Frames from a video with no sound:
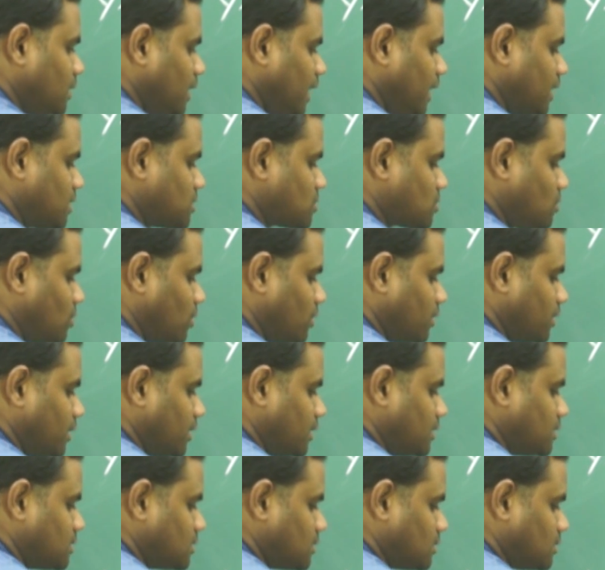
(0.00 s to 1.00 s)
x
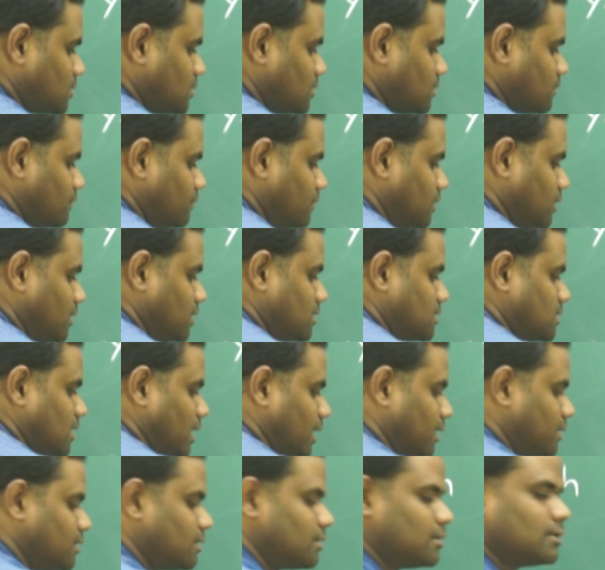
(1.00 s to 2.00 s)
coordinate will
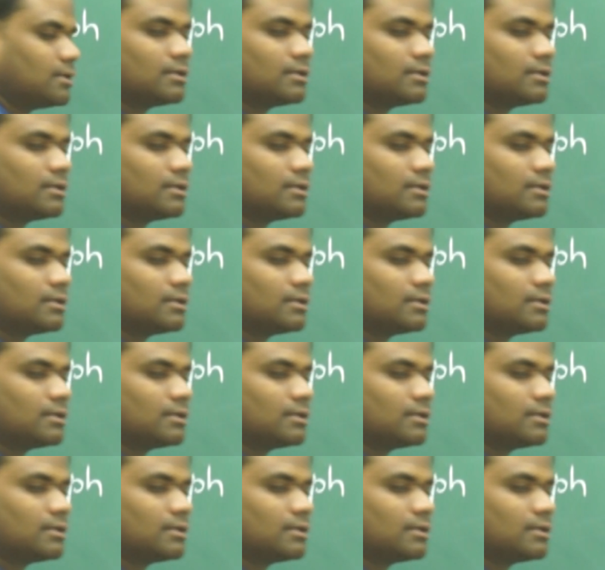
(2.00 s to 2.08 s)
decide